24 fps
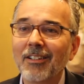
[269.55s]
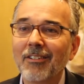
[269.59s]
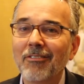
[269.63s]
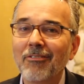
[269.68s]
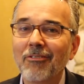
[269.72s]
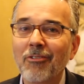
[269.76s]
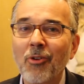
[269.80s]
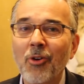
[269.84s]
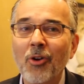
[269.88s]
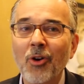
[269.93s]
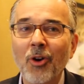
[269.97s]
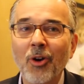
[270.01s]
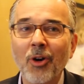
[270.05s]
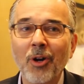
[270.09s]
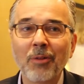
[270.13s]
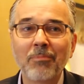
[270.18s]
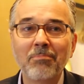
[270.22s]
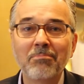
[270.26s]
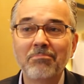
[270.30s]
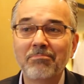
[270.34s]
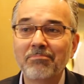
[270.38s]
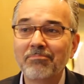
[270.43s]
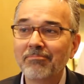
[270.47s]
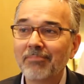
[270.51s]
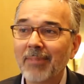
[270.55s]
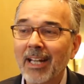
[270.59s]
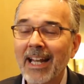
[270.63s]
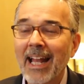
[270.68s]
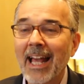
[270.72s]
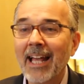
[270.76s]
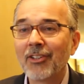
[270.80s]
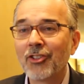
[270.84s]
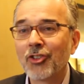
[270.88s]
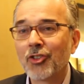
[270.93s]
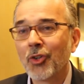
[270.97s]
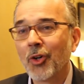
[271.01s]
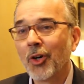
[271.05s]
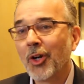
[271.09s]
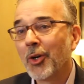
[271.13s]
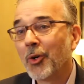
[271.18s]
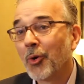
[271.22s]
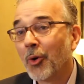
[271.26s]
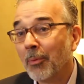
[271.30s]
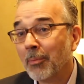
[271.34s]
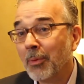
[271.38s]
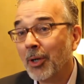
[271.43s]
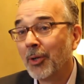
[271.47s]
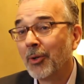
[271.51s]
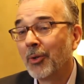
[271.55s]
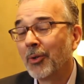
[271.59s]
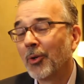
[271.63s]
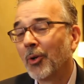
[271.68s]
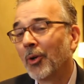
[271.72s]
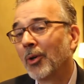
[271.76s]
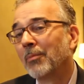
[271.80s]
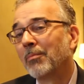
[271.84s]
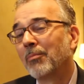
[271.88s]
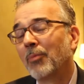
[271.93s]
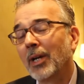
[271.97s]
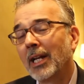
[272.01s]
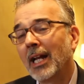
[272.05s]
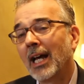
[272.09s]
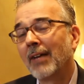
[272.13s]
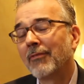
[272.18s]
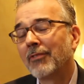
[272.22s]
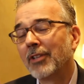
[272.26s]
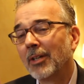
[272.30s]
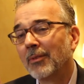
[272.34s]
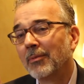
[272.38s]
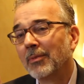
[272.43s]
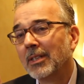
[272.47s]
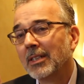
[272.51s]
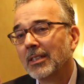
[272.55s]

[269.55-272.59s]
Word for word: for an asteroid or a moon or what have you.